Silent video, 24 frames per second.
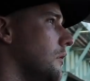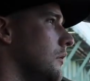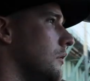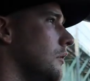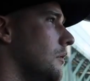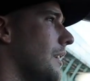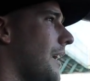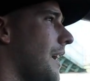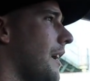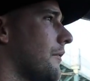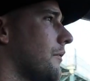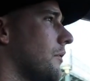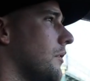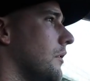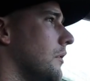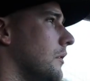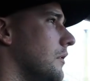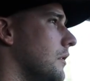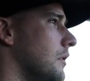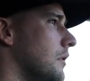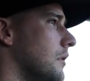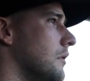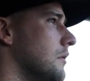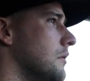you have
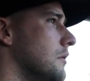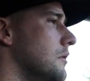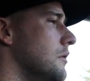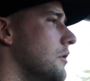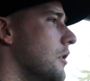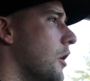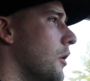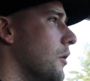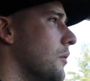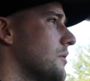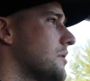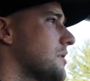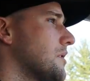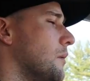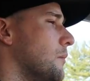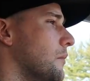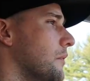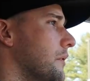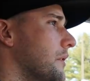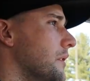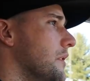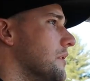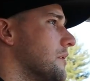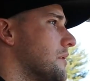to know
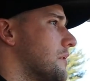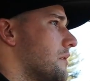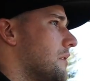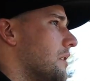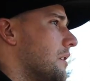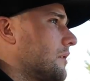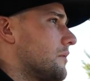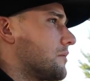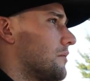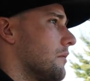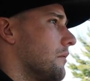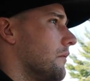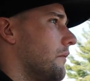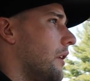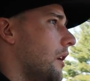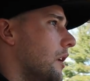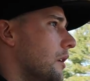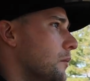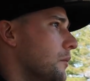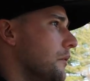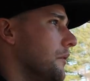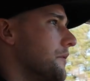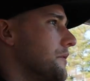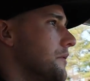some of these things are
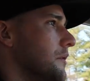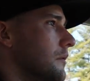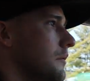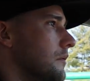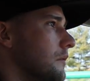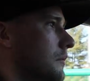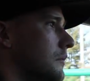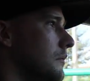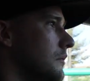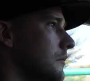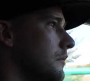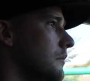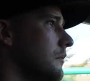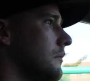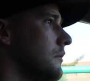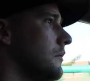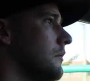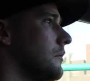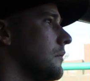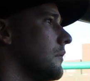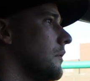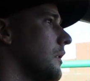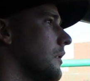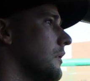available to you,
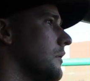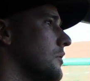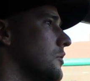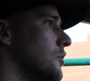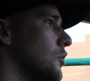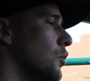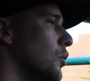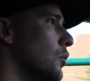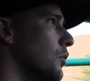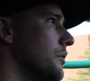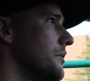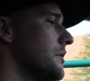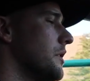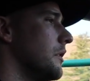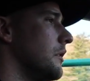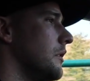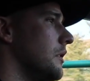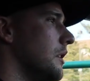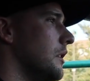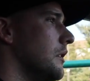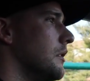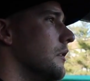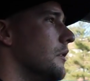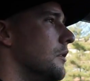like the tools that
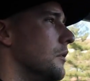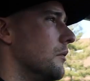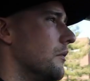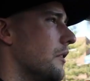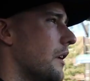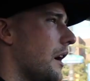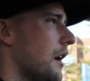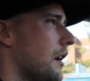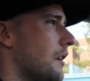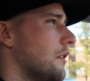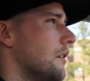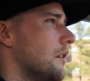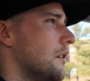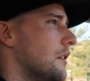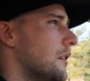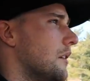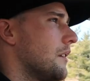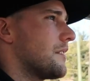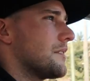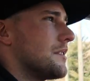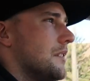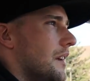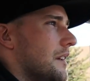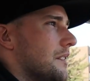you need to do that.
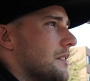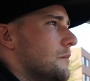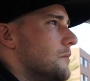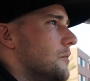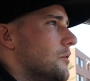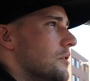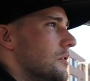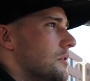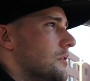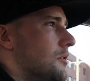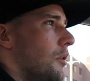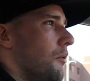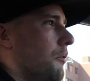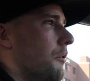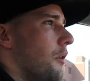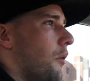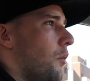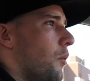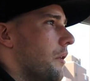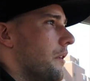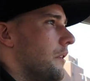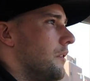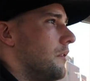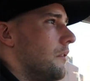Because a lot of times you just don't
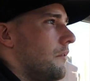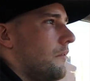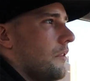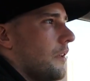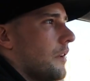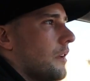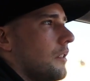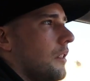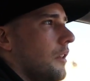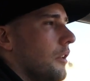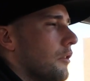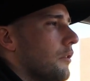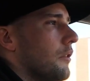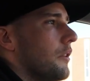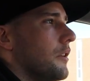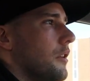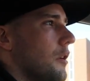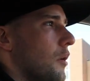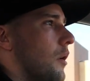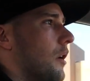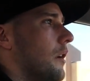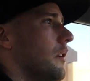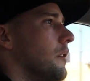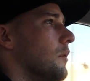know you have like literally
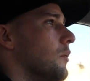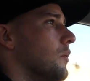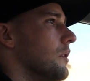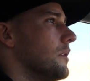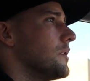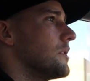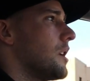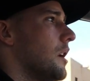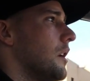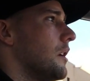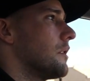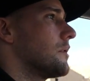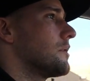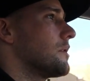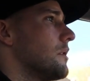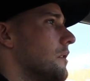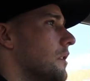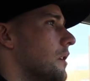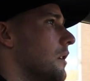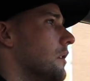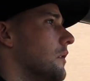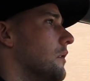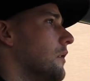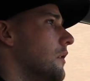no idea what it takes.
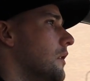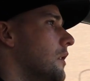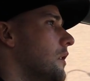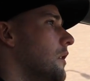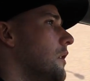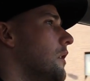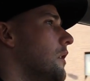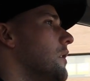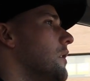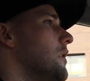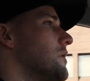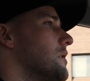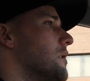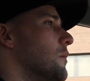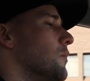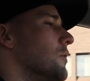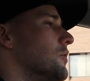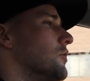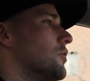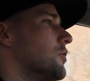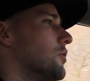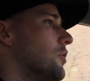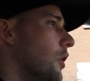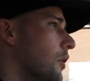And then
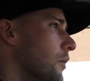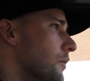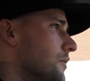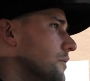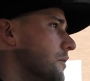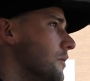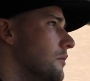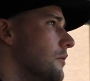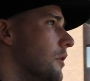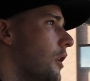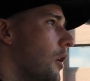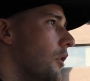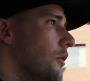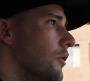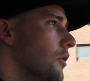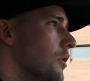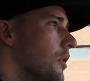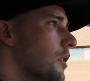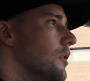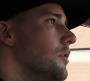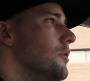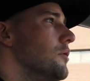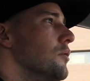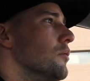someone shows you, no,
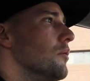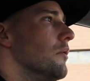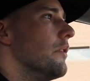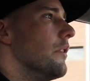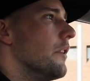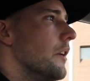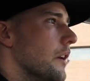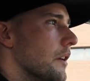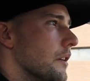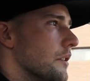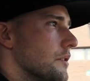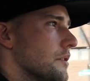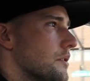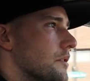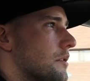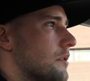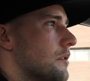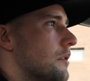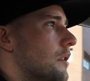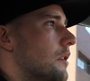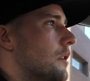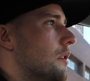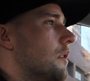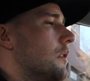you can do
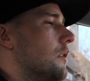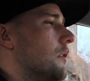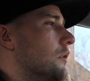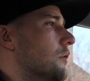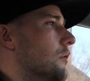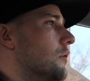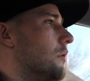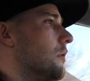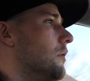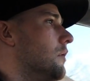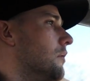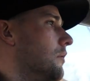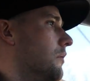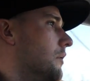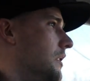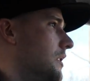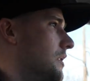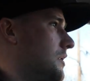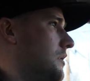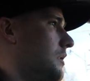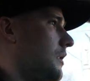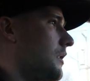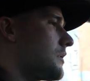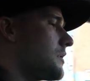this. You can do
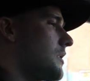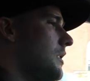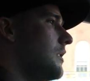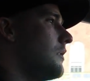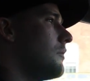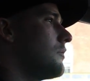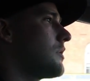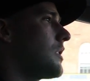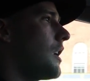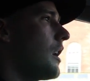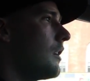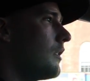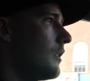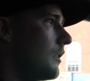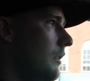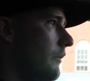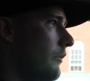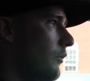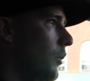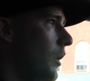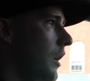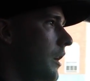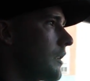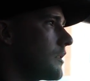these things. Here's how you
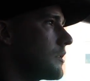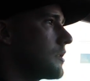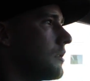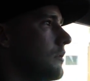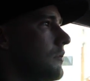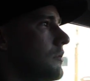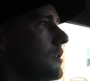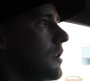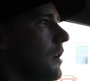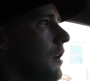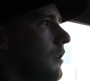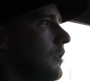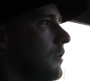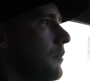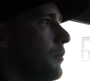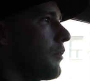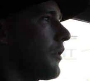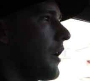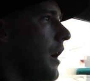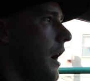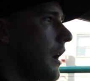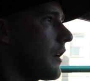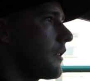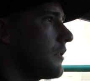lift weights. Here's how you
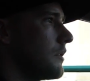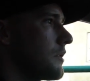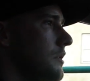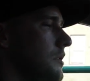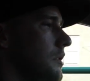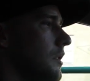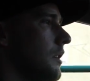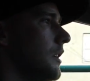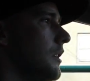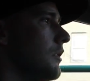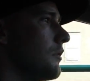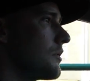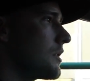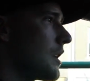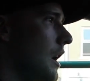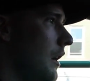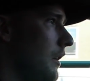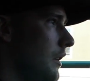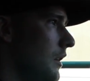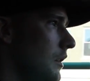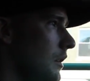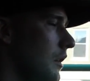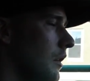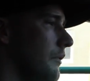practice. Like, here's how
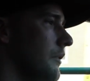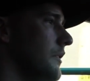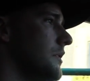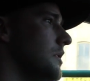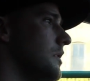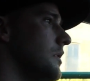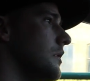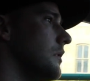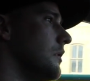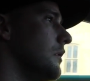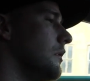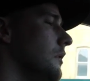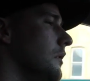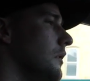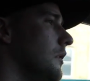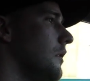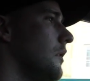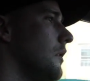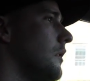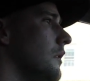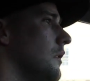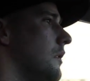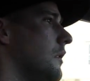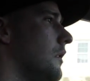you hit off a tee.
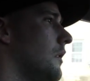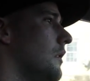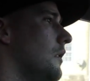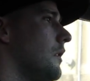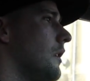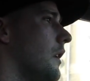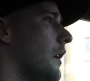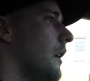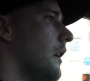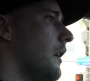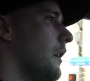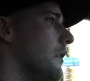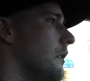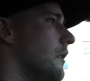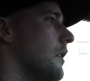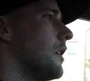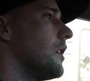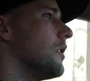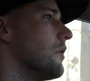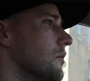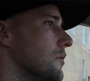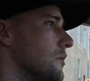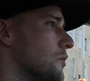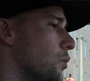And
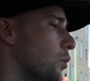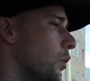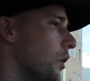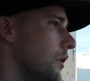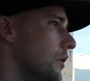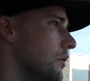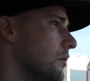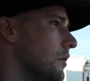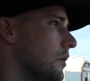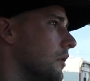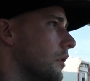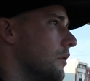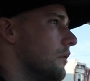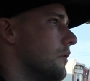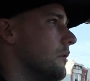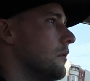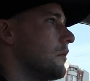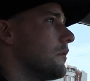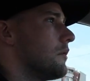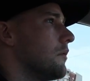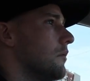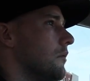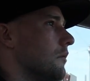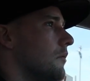here's what you
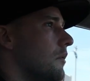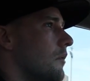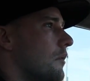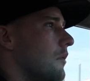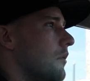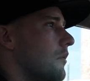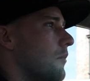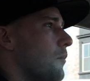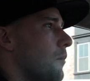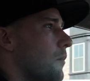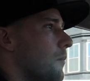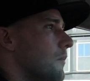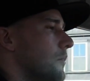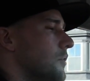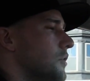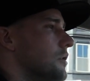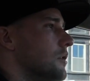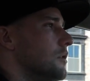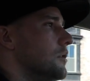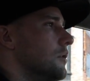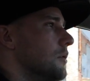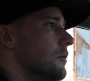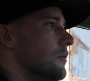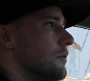can
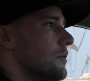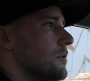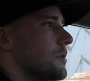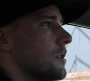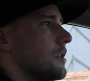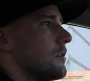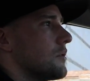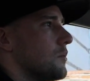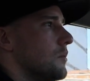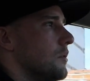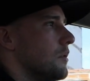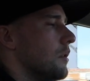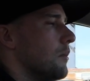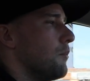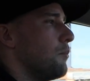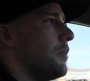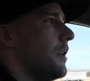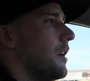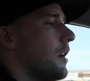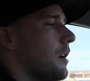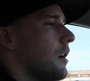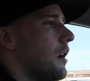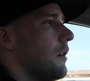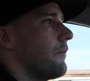deduce. Here's what you can
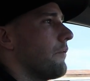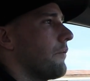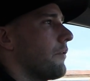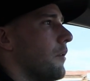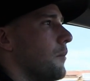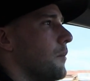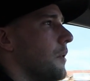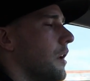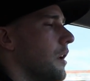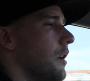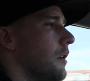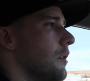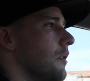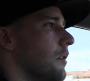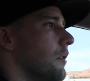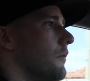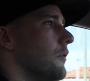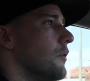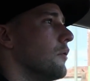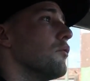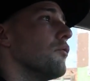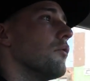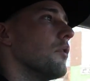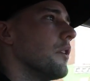pick up from a hitter
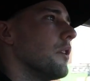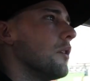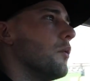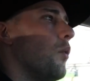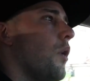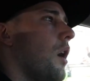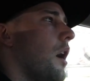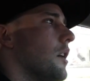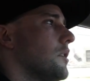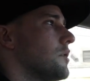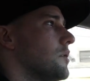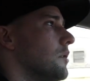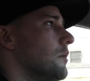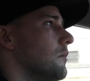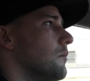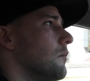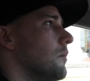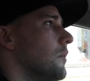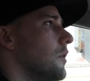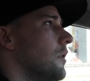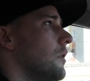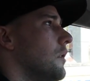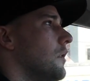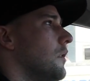if you really watch him.